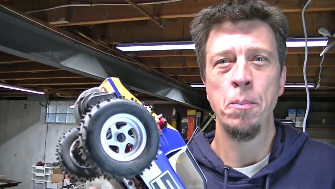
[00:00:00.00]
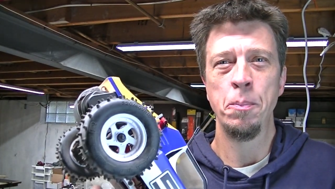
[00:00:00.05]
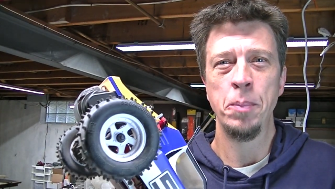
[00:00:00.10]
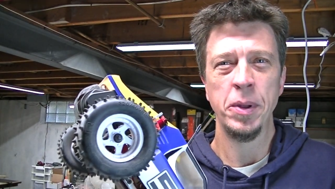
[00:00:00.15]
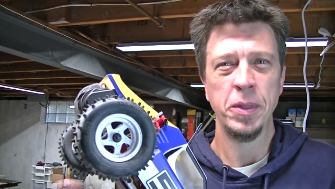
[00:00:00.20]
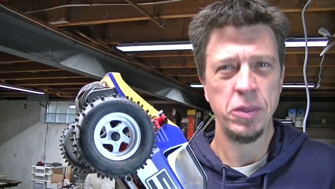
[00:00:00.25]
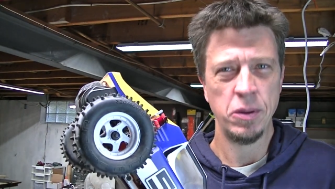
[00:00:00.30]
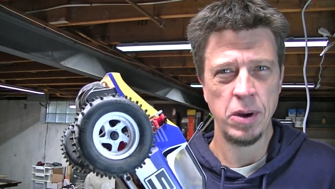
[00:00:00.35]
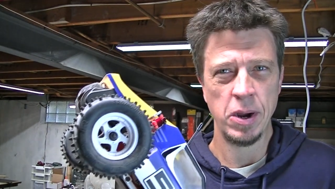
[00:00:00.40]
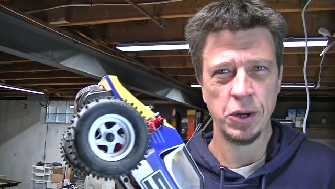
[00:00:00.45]

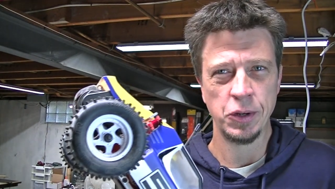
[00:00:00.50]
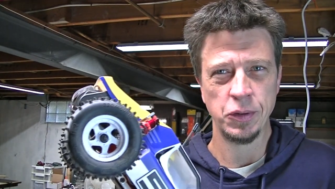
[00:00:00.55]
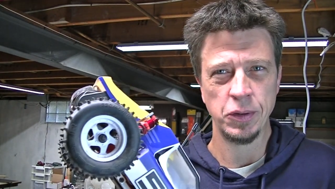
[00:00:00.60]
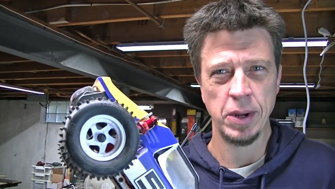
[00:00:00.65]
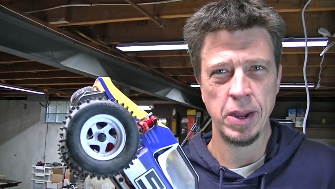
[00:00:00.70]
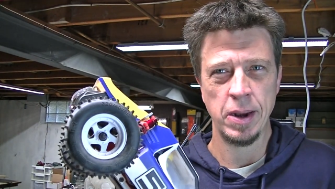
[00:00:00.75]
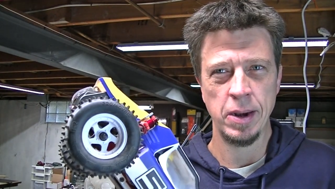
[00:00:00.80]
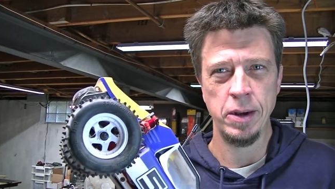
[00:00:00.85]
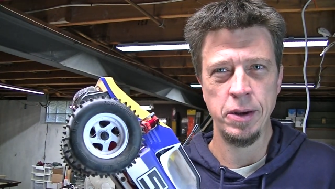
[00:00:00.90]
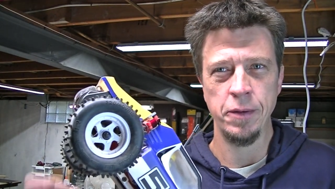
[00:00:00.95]
but they're
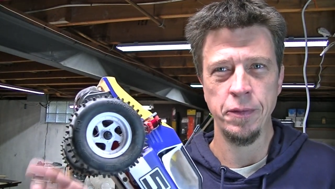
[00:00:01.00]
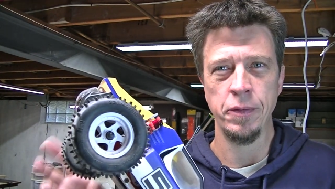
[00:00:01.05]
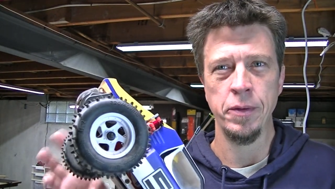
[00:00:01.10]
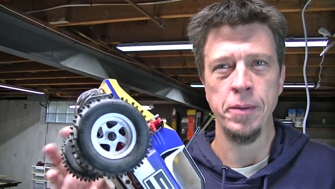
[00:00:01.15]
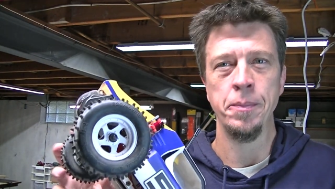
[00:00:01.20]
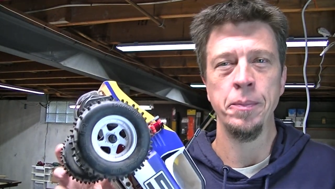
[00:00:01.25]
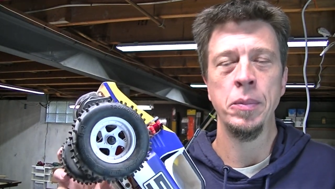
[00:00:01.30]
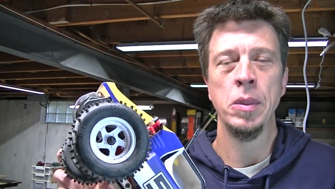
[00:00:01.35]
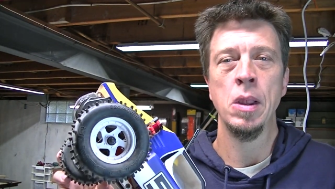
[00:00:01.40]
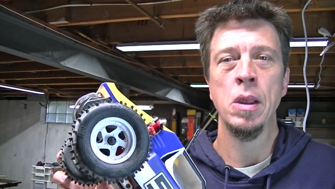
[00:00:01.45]
actually kind of
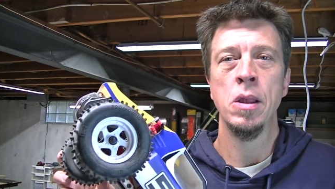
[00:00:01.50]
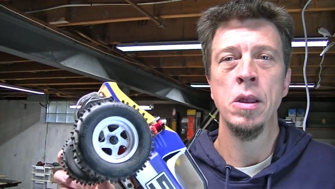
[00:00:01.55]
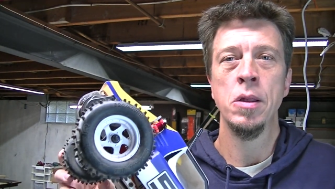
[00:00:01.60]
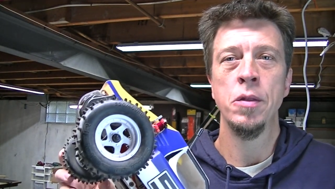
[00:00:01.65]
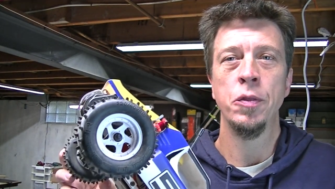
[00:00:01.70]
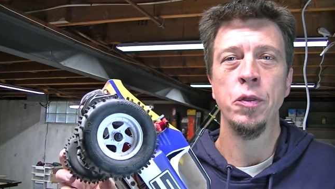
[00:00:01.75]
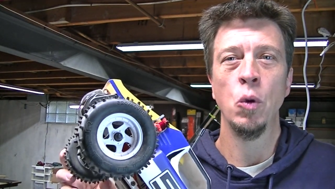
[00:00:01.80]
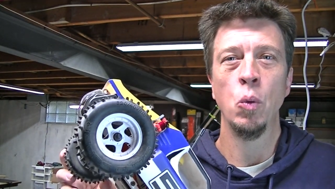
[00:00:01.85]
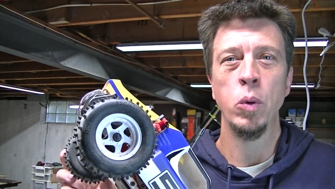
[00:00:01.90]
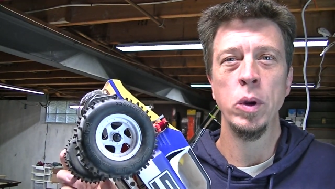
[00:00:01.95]
different.
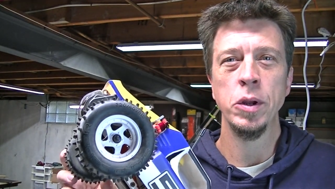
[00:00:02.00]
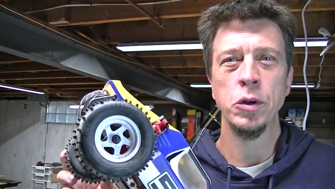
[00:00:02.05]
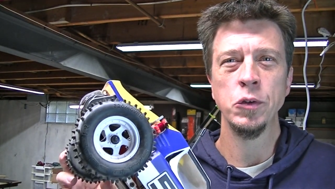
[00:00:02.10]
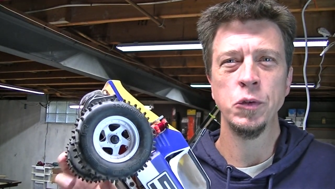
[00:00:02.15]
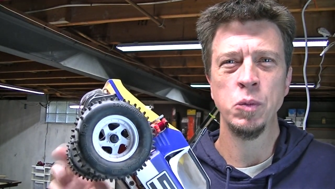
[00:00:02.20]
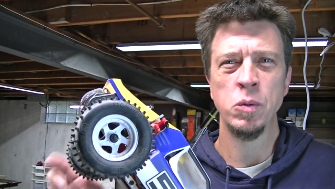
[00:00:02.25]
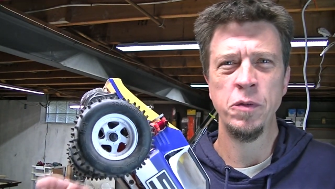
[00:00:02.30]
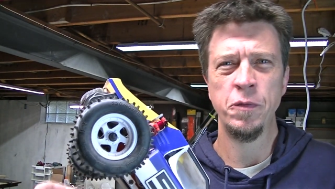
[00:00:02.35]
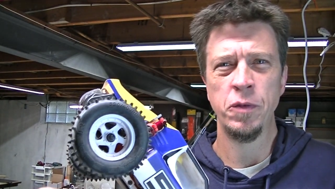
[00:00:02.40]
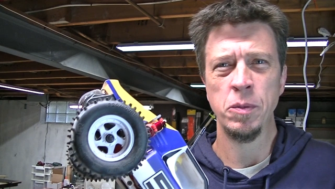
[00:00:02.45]
The
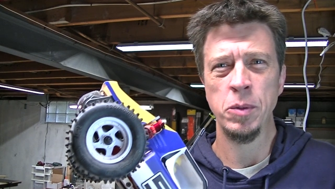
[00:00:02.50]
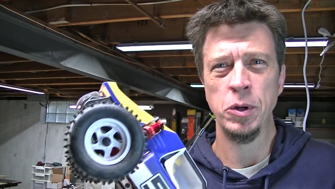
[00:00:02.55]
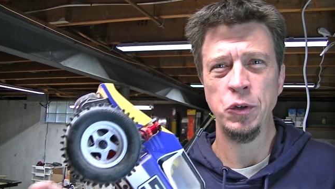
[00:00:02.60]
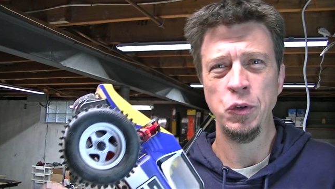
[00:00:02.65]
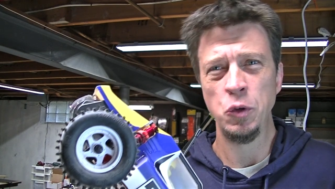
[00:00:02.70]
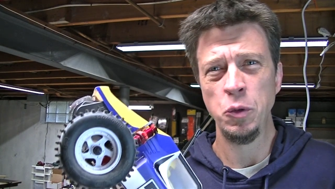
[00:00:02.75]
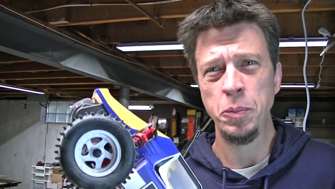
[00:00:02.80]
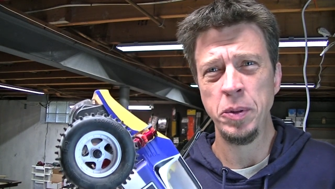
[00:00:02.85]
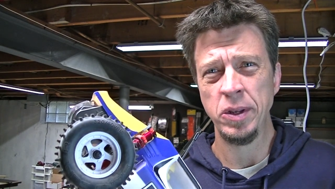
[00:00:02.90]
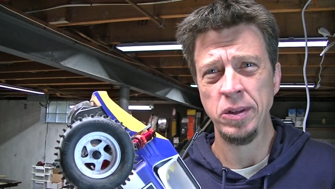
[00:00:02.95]
wheels went from a
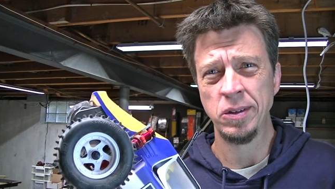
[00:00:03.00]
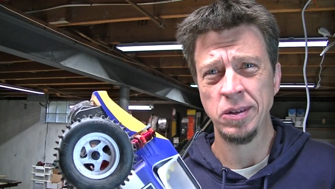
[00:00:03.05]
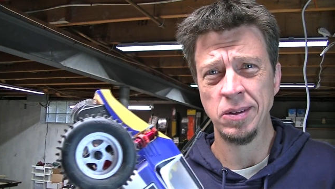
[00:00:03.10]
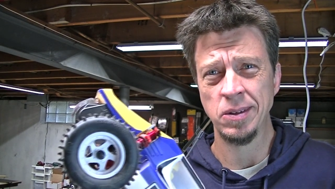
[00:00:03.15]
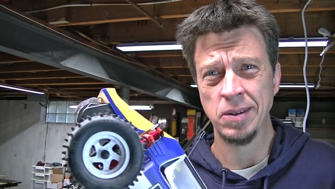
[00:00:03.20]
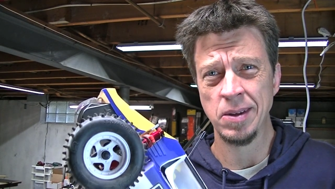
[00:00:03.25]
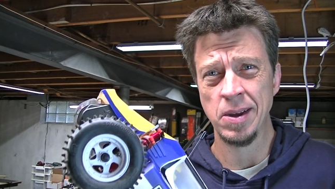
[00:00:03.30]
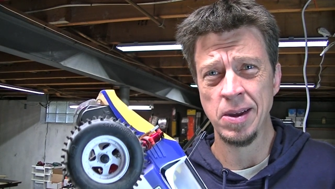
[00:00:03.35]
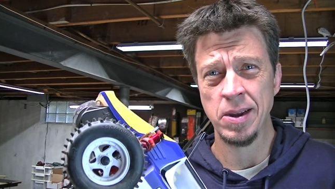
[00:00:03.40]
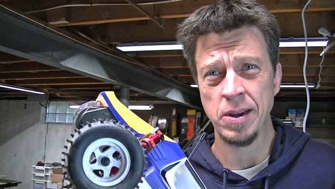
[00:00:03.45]
two-piece
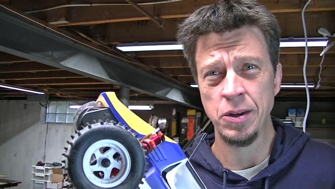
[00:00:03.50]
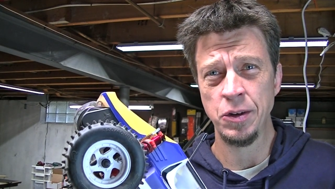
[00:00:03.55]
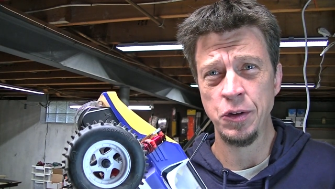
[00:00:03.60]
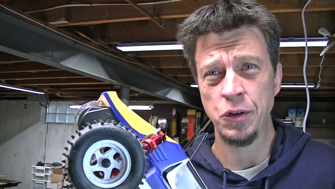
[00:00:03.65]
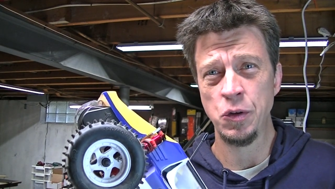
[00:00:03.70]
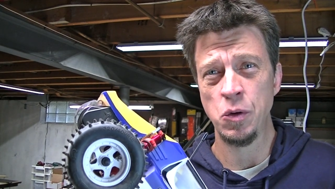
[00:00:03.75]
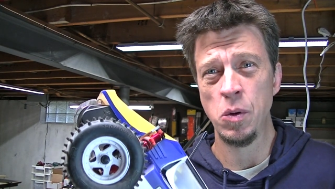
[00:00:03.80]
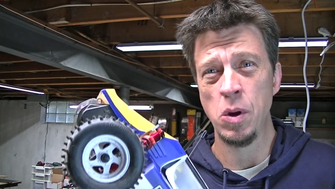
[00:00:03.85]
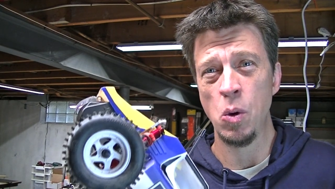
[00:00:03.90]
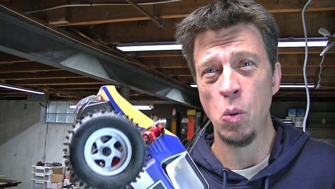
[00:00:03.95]
design
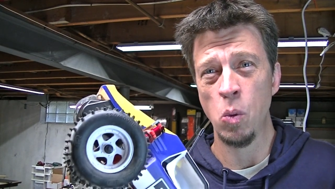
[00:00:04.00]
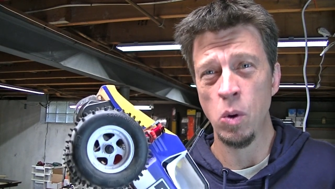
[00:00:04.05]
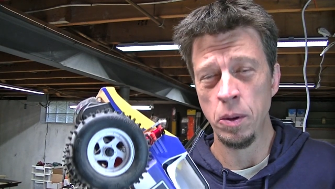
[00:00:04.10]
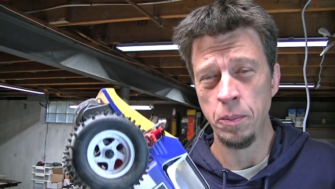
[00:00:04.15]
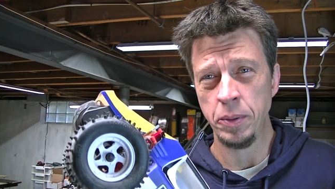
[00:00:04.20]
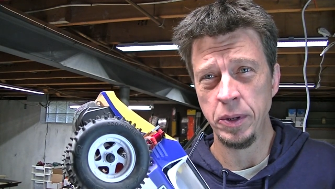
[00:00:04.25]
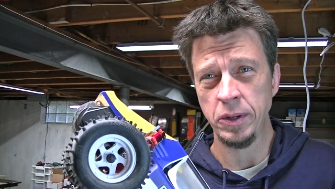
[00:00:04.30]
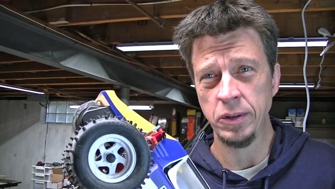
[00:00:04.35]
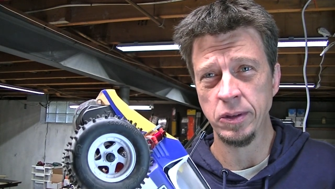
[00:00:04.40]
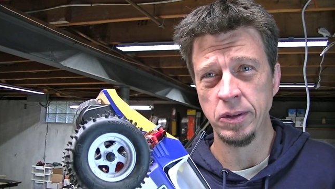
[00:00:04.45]
to a
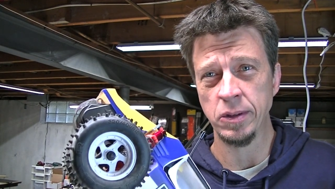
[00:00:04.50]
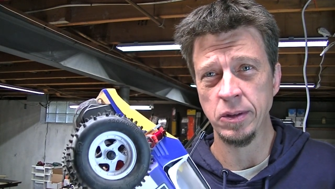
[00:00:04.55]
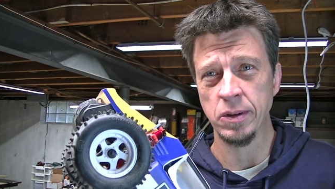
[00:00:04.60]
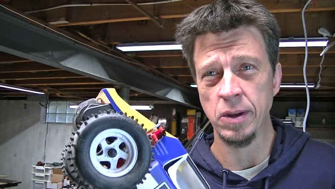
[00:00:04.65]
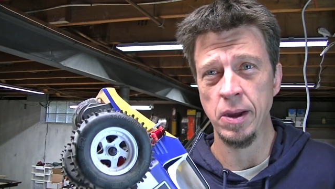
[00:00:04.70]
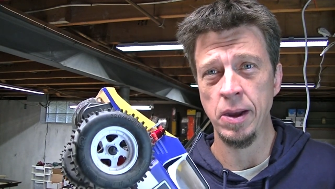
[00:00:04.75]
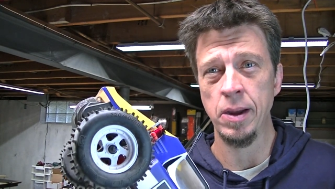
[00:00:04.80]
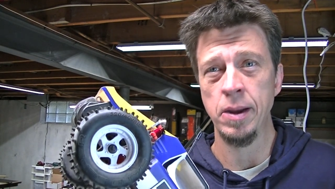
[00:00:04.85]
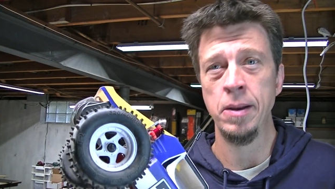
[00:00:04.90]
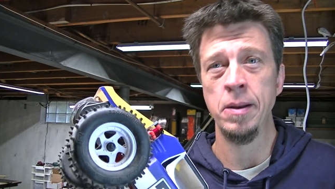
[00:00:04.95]
one-piece
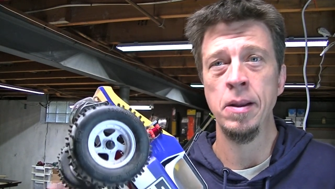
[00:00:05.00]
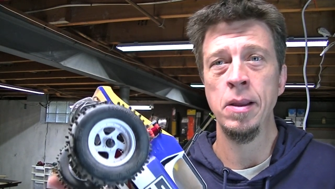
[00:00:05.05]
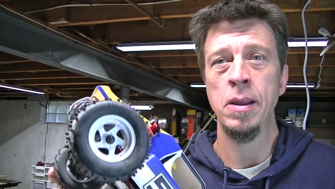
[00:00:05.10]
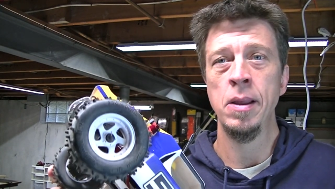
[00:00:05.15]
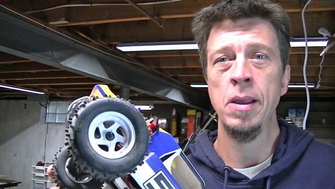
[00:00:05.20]
design,